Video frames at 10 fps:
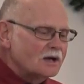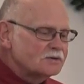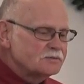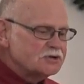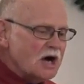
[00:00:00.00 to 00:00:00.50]

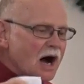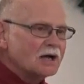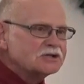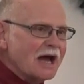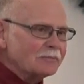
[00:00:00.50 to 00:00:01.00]
Uh,
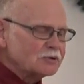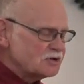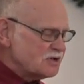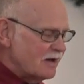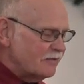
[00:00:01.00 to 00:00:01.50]
John chapter
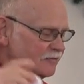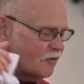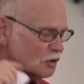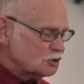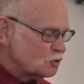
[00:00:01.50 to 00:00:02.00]
7,
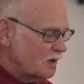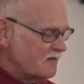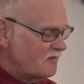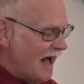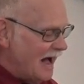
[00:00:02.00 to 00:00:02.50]
verse
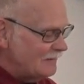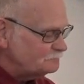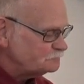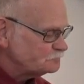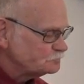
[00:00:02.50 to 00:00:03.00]

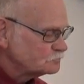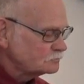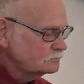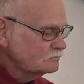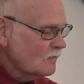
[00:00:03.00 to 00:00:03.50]

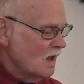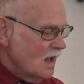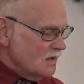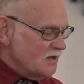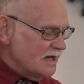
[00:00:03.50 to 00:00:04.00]

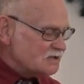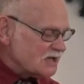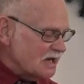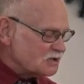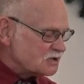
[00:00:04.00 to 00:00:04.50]
25. Then
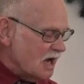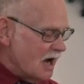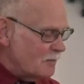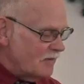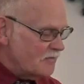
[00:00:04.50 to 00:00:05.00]
said
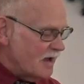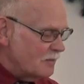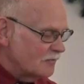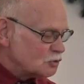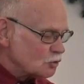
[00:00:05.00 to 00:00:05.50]
some of
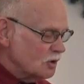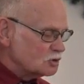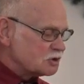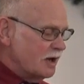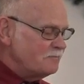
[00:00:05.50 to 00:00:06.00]
them of
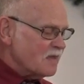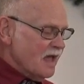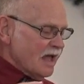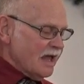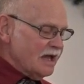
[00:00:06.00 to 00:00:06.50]
Jerusalem,
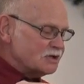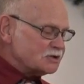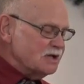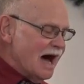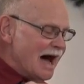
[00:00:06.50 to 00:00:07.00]

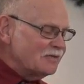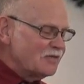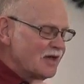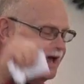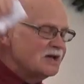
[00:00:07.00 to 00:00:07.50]
Is
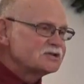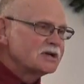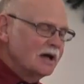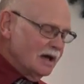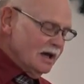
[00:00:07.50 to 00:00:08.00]
not
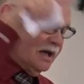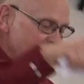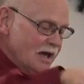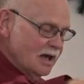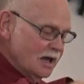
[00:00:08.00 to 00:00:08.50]
this
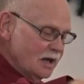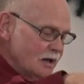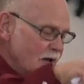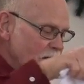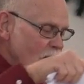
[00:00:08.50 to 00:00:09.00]

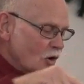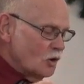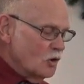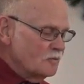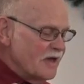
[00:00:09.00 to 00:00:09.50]
he
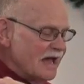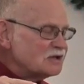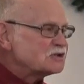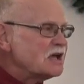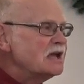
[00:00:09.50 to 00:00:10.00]
whom they
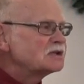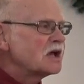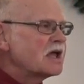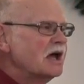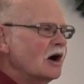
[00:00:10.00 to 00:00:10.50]
seek
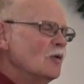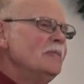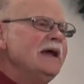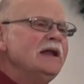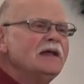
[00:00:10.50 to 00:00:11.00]
to kill?
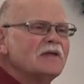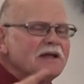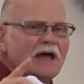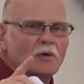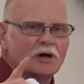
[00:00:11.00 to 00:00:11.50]
Meaning
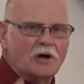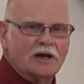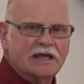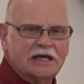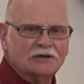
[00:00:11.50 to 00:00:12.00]
that they were
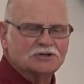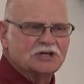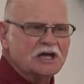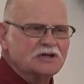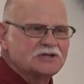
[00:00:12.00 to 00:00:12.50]
going to kill
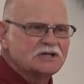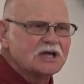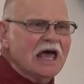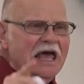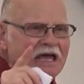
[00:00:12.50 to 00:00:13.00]
Jesus.